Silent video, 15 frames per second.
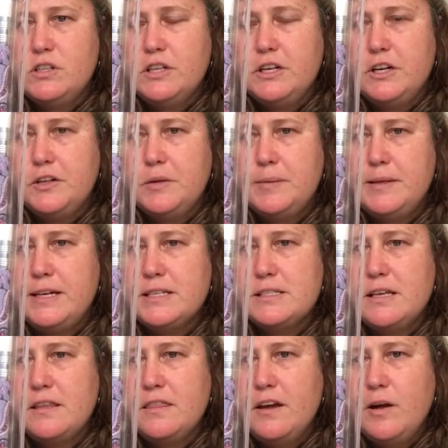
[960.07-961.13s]
a glare on the
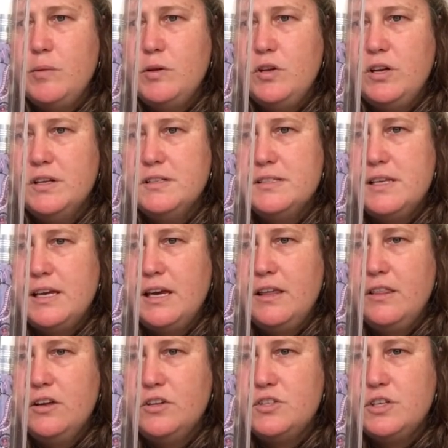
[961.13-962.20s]
plastic there, but you can see
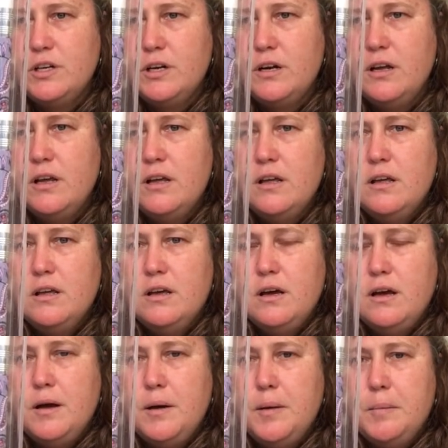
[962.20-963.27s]
there's your
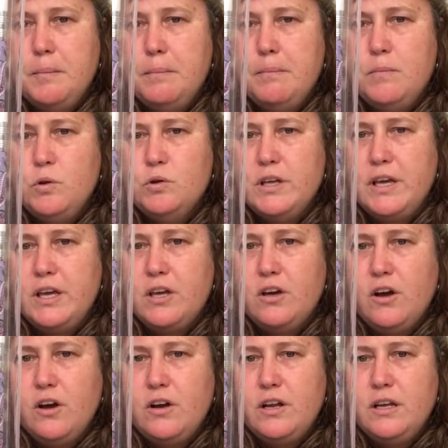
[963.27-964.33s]
Moonlight
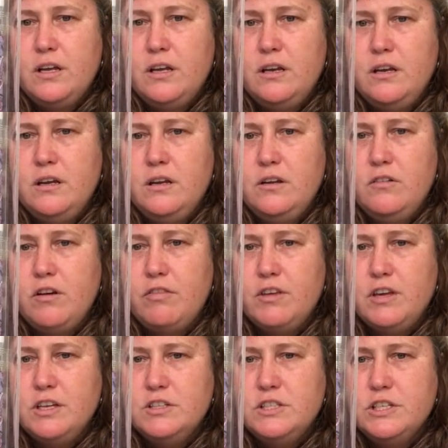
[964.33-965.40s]
Garden. You got
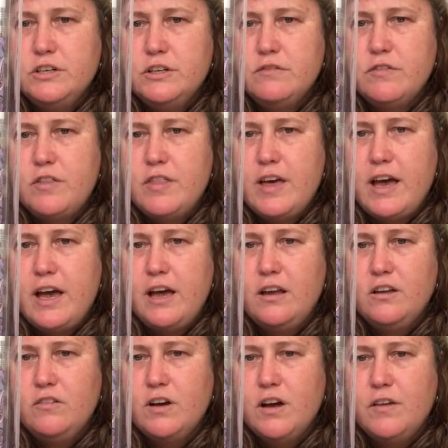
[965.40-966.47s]
the interior for
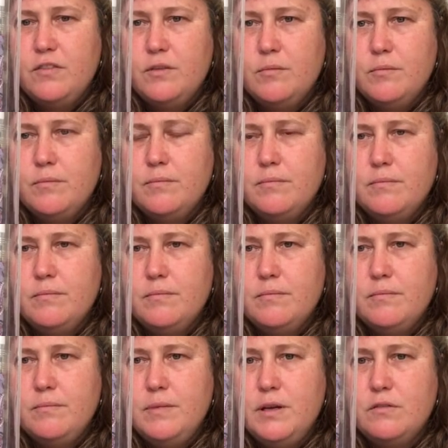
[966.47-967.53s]
that. You got the
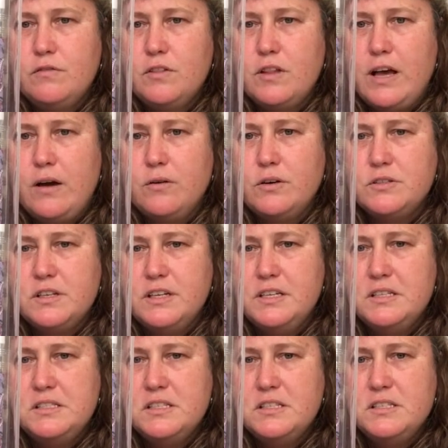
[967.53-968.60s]
mint flowers in
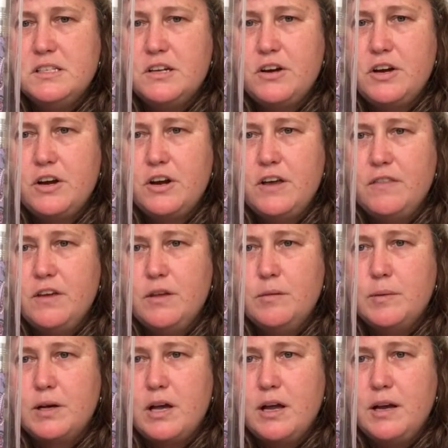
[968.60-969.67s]
its interior, and
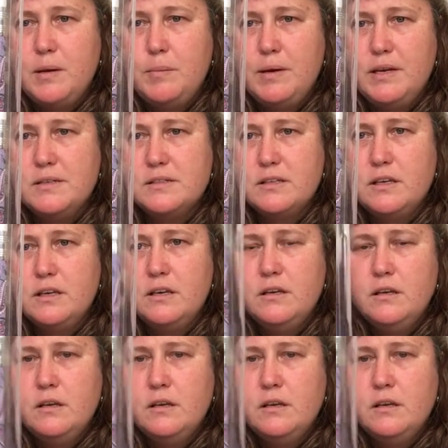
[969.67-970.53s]
then the Makani Paisley.